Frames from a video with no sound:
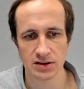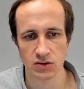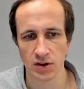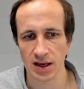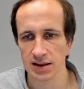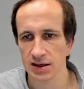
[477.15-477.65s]

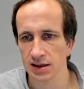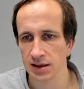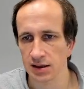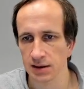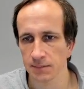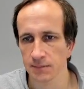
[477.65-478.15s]
together
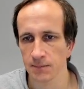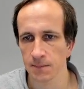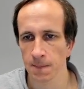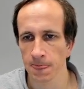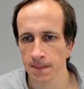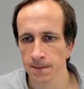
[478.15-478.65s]
here.
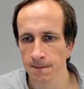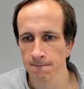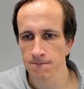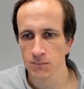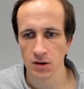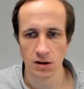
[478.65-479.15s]

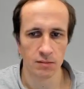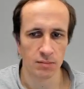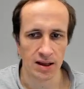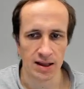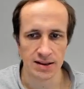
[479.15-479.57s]
By